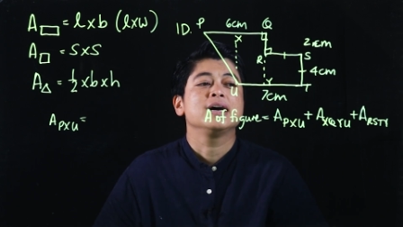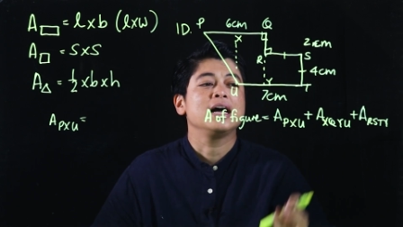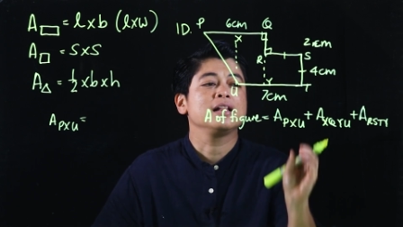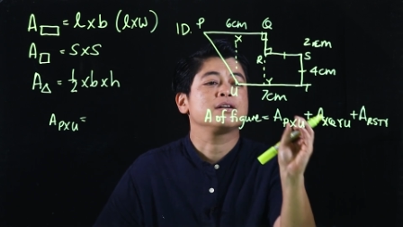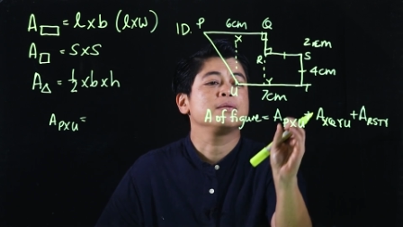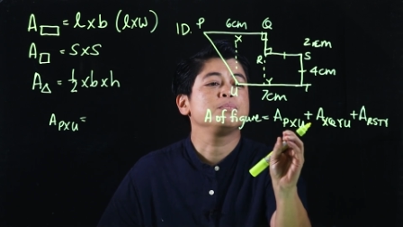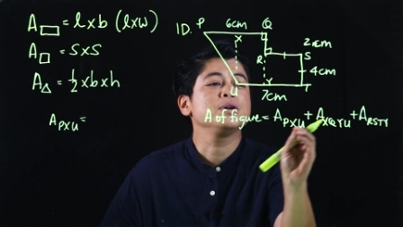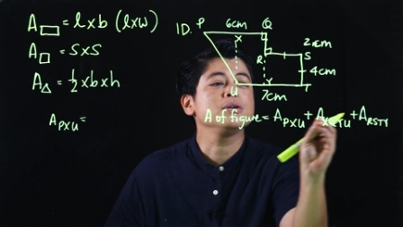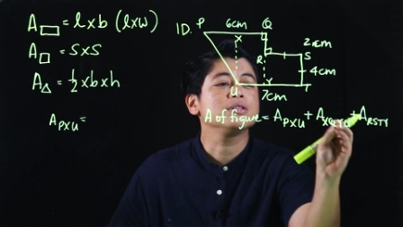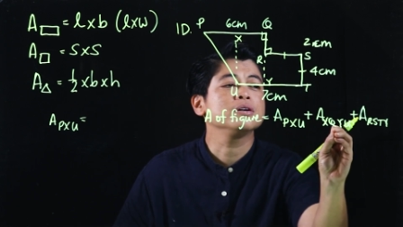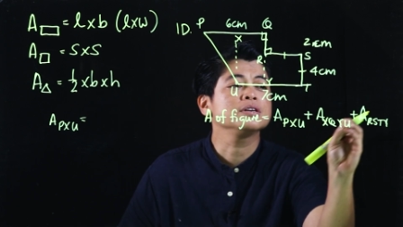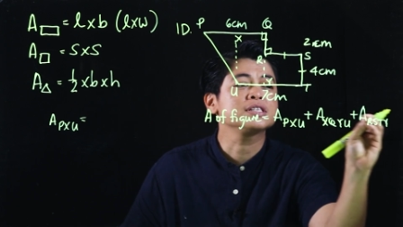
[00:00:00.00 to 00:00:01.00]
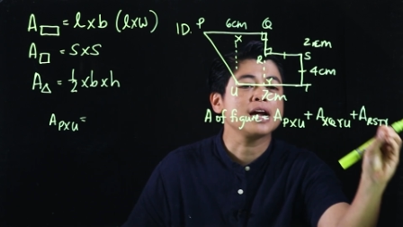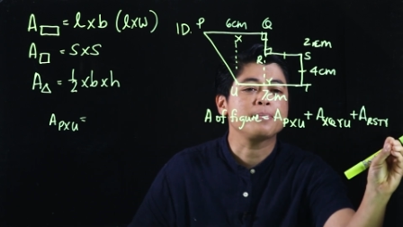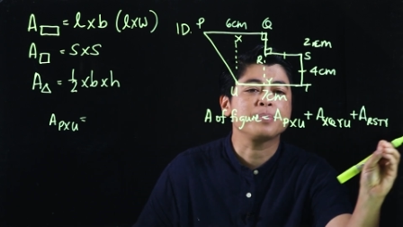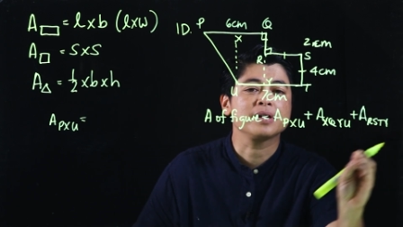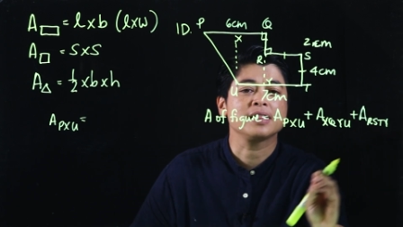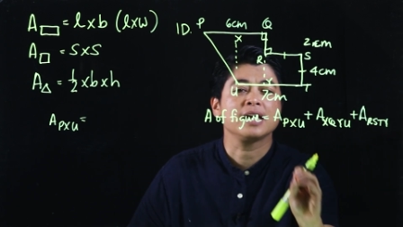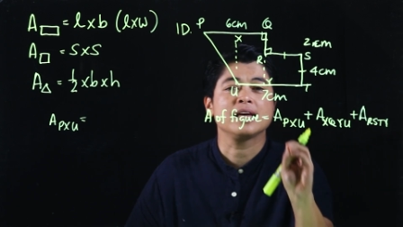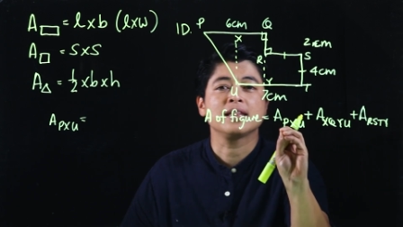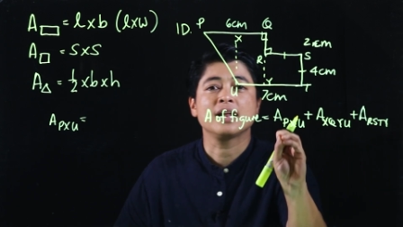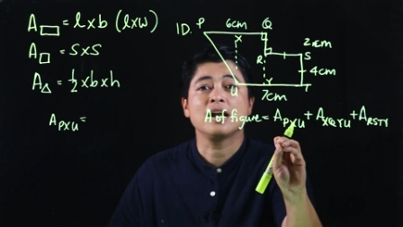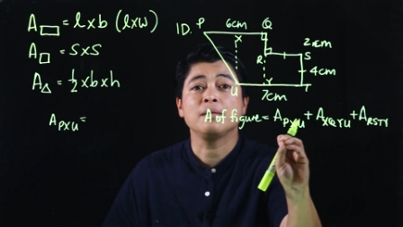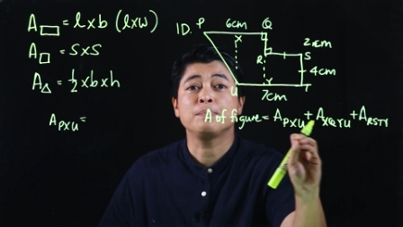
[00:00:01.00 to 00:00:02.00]
I'll compute those separately and
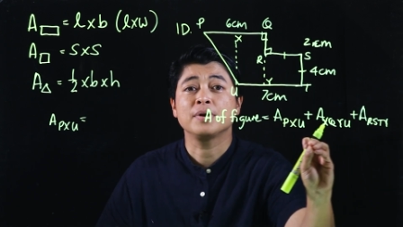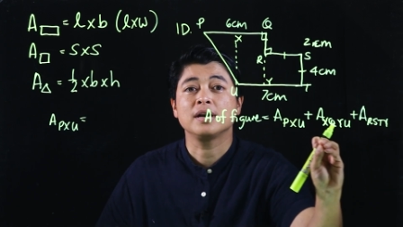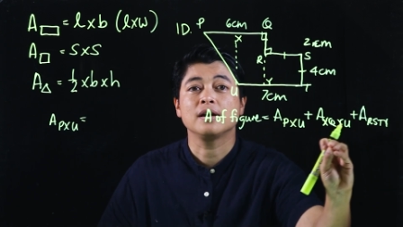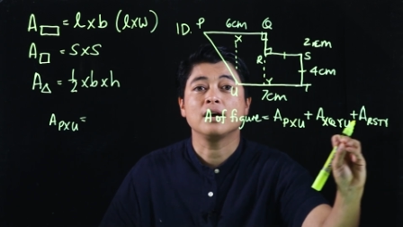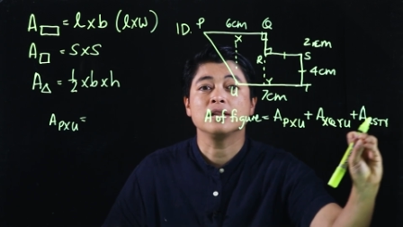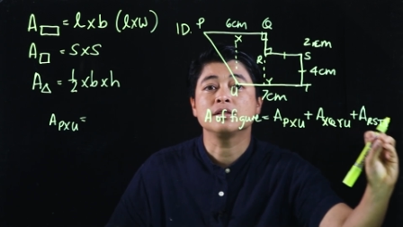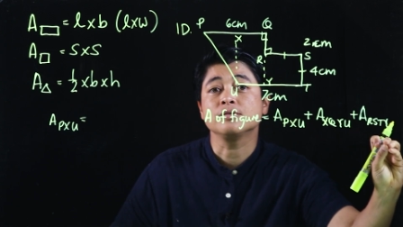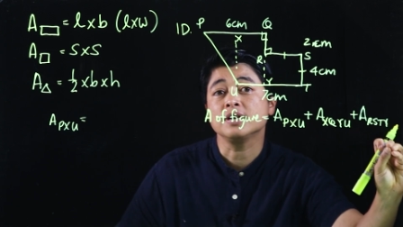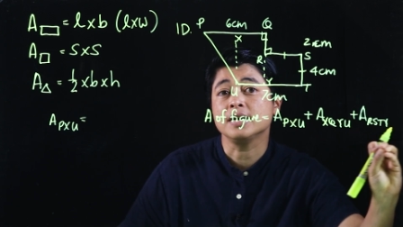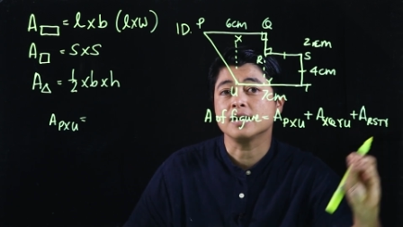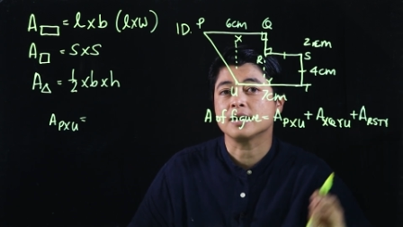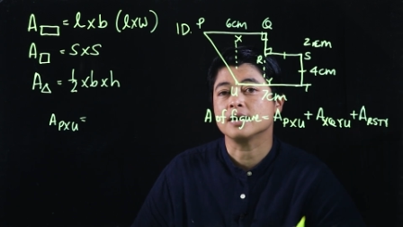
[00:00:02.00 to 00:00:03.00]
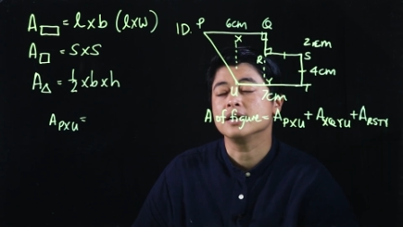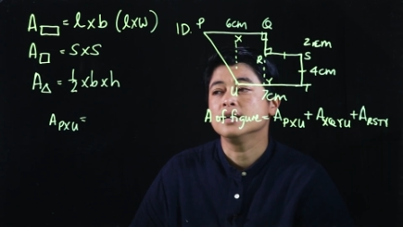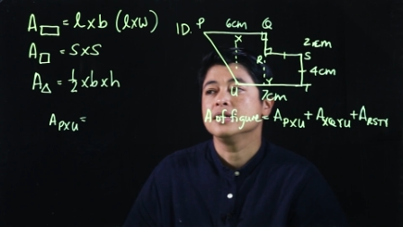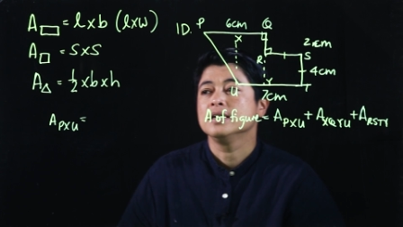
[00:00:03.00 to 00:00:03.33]
then I'll put it onto here.